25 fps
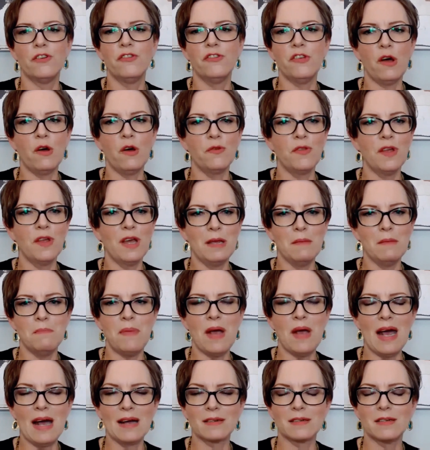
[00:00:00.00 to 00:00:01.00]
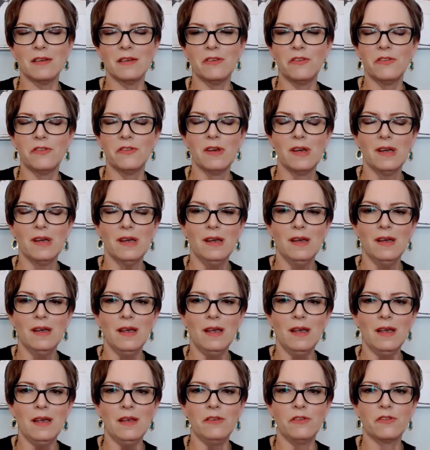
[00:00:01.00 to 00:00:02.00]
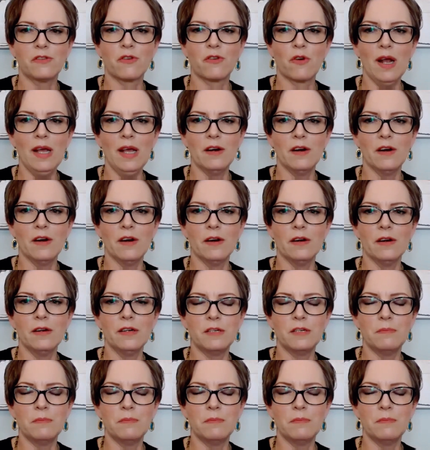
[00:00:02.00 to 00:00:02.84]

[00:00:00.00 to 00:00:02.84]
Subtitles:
So the impact is greater